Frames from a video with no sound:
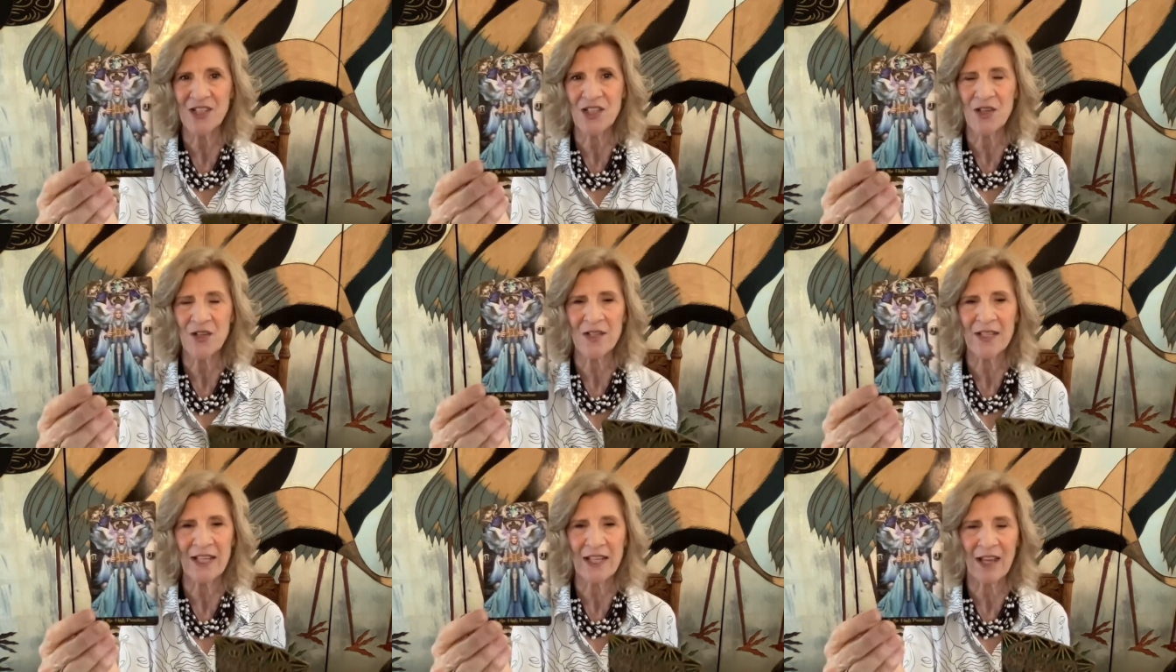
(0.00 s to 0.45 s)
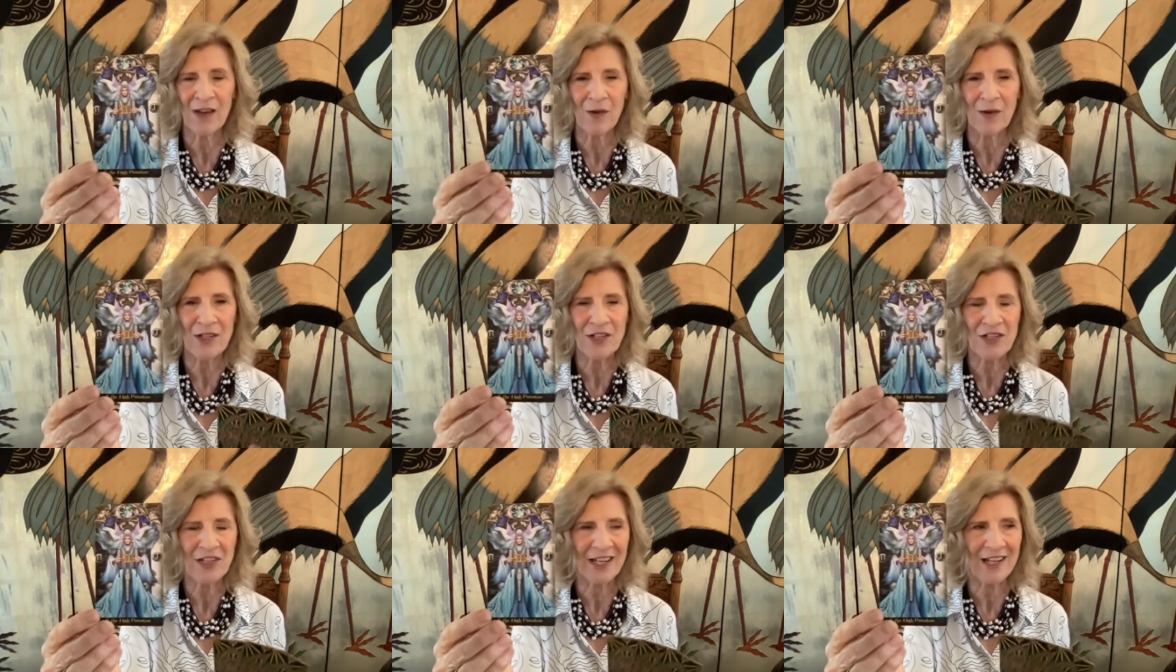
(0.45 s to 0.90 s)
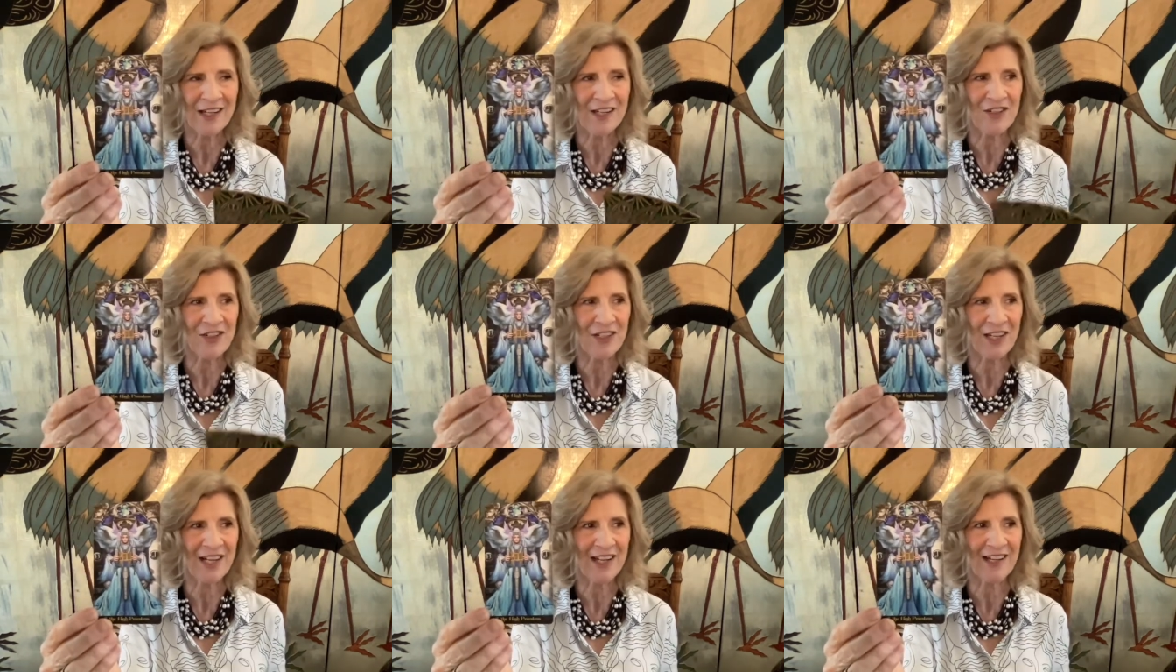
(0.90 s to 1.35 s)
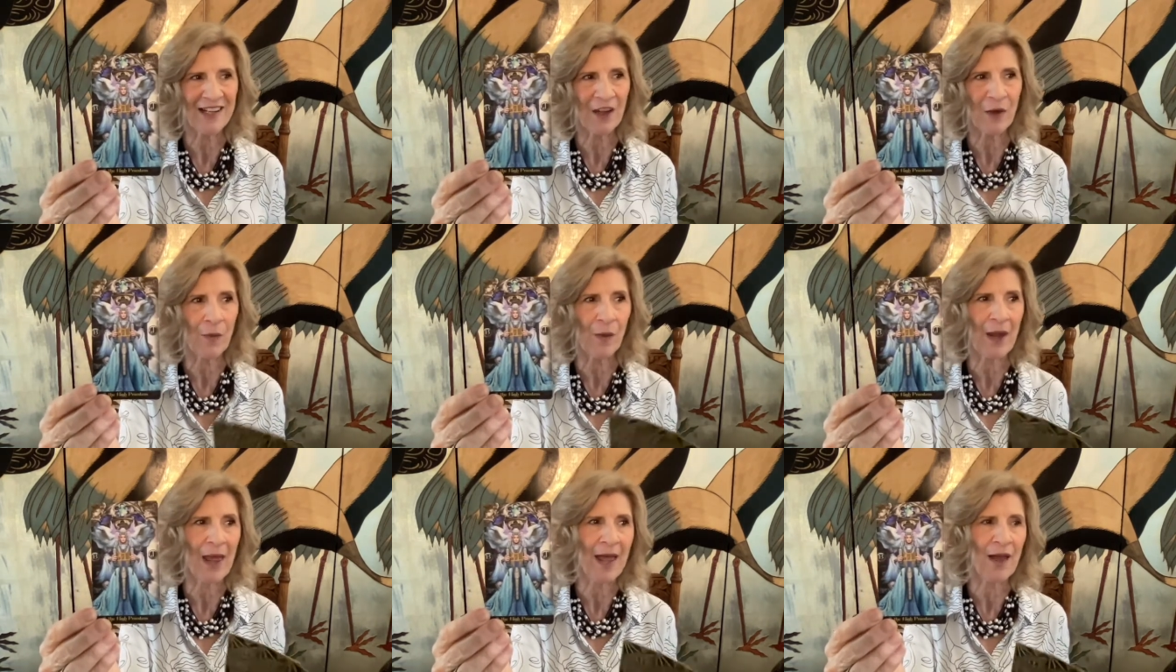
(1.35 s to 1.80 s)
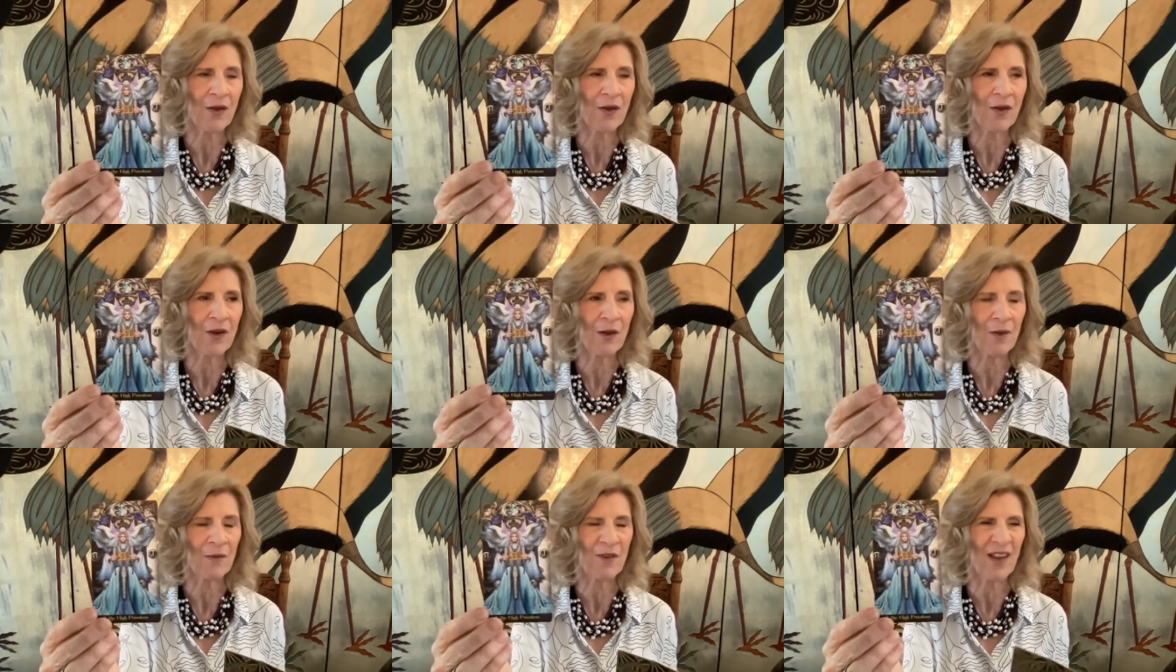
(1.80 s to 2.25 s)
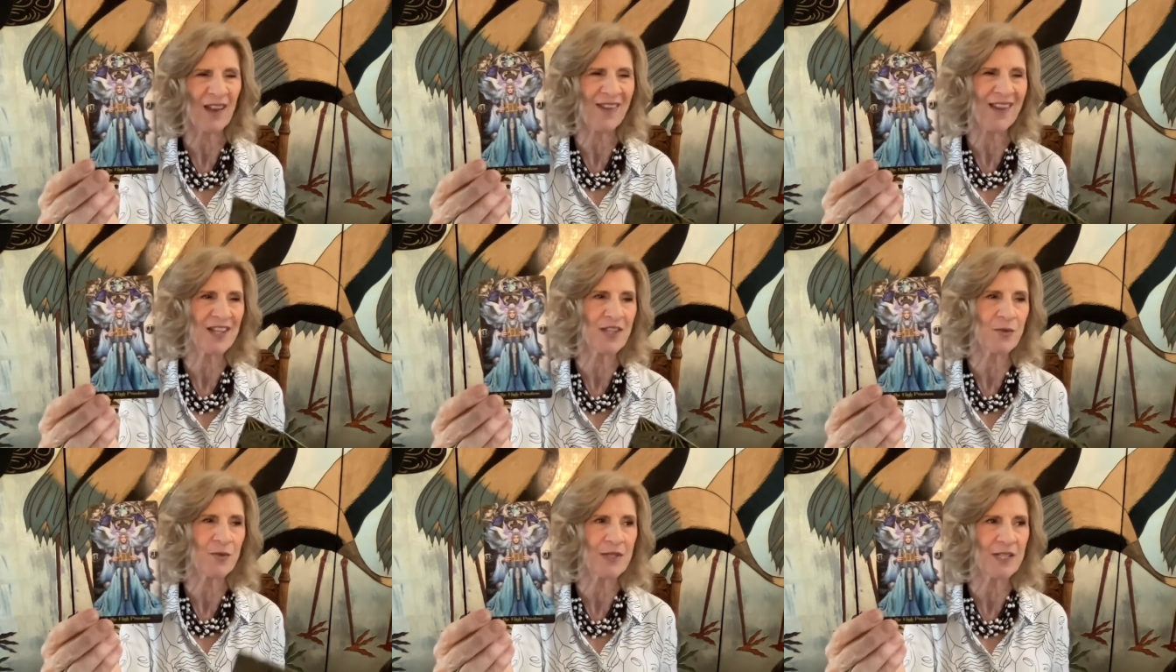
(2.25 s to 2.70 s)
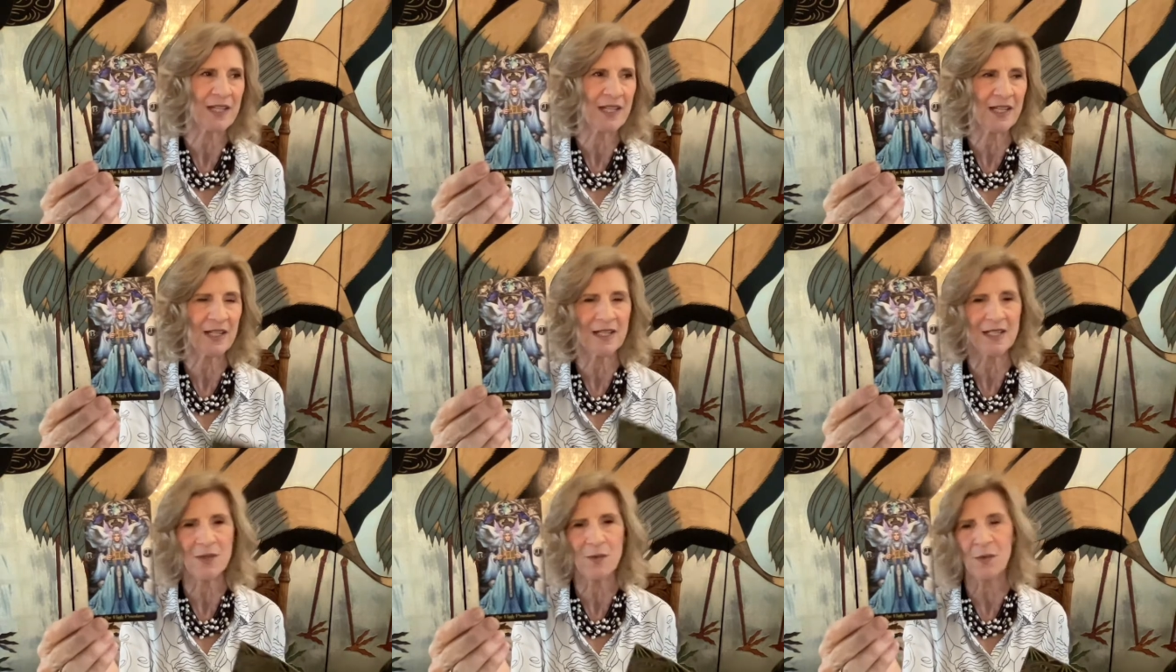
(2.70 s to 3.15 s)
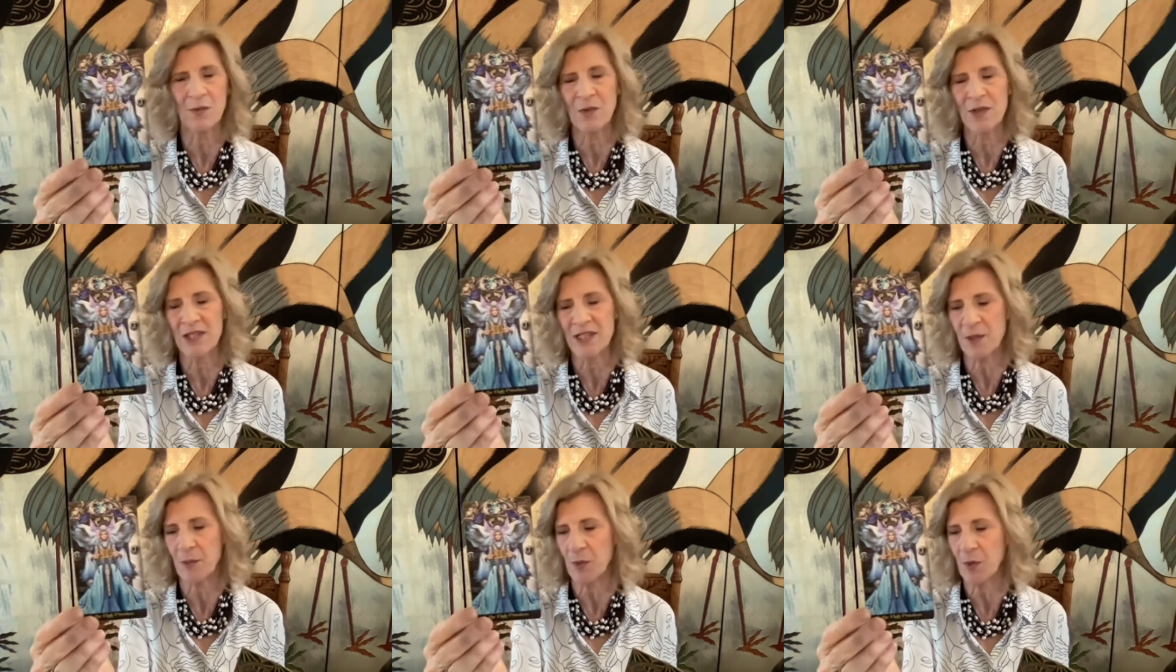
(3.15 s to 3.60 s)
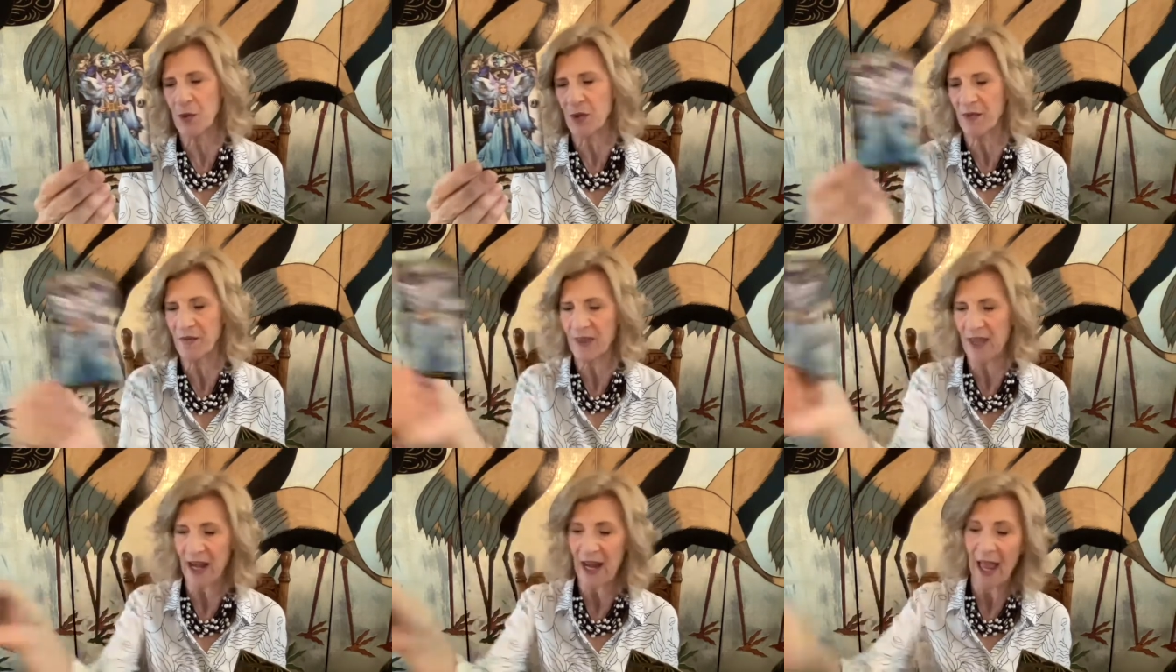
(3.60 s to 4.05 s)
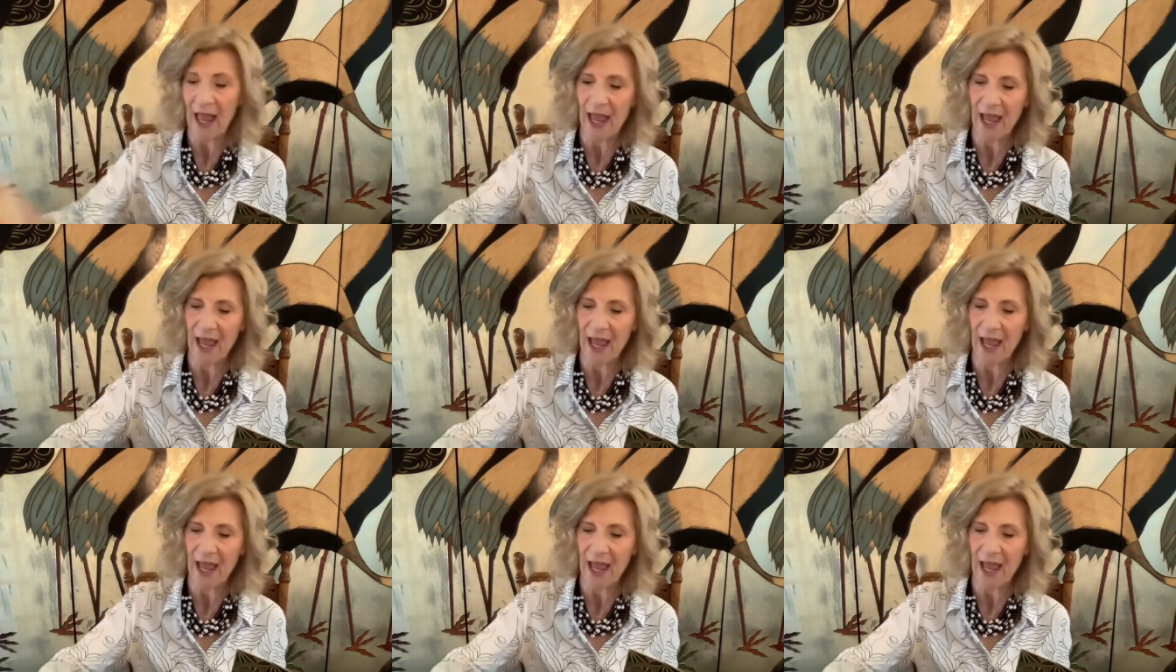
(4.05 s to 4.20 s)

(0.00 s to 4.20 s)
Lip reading: Don't get into your head and go, well, how can I? That's ridiculous. Well, what's the point of that?